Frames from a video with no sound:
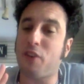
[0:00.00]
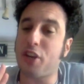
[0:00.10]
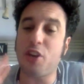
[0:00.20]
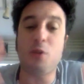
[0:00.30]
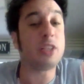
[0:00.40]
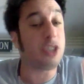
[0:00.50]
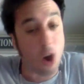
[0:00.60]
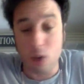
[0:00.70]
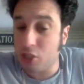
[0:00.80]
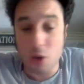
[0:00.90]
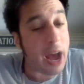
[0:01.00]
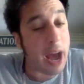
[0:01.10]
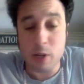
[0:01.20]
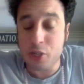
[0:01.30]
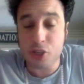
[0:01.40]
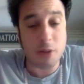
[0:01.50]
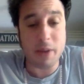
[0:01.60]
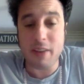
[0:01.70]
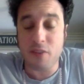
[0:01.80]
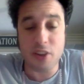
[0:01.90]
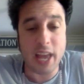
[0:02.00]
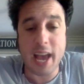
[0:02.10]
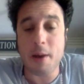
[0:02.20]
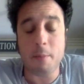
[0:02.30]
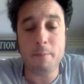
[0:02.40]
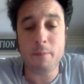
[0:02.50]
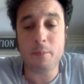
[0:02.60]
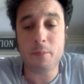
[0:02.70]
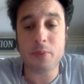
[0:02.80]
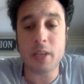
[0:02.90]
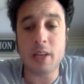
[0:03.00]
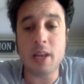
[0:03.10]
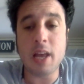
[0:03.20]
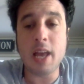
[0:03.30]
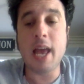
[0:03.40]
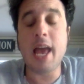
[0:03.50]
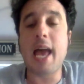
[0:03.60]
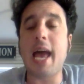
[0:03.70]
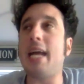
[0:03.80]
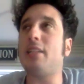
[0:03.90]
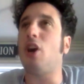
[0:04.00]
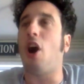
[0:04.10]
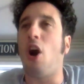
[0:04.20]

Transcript: you is also how it should be for them. And to